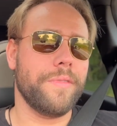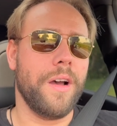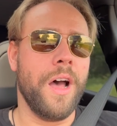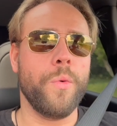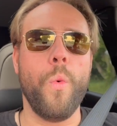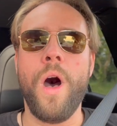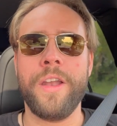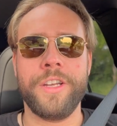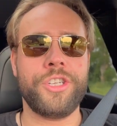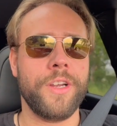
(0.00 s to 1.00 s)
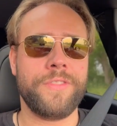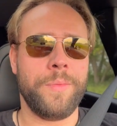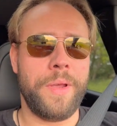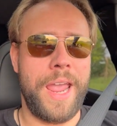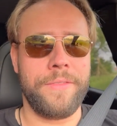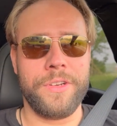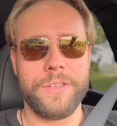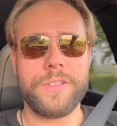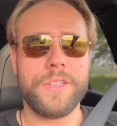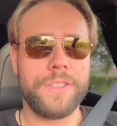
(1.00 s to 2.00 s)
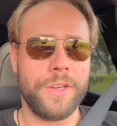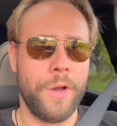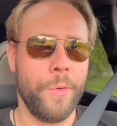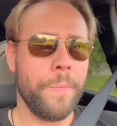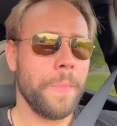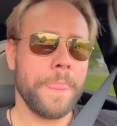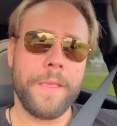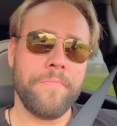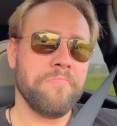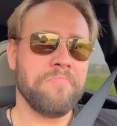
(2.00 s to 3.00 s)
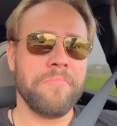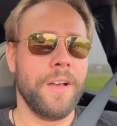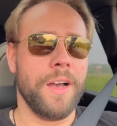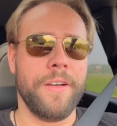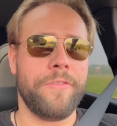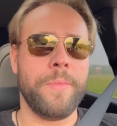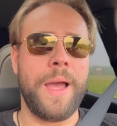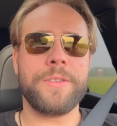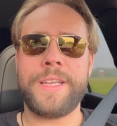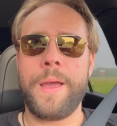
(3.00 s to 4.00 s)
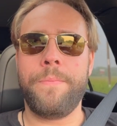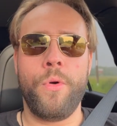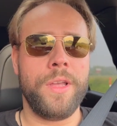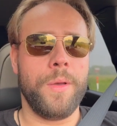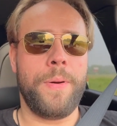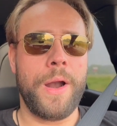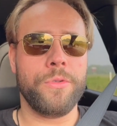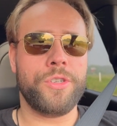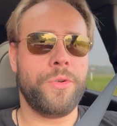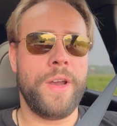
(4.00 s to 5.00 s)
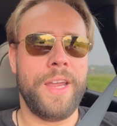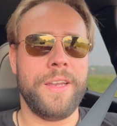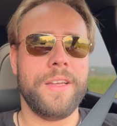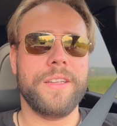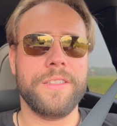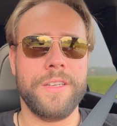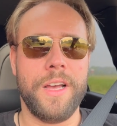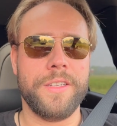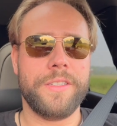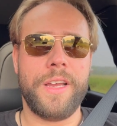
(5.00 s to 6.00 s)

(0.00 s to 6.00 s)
unwanted shifting behaviors. So from that standpoint, the powertrain does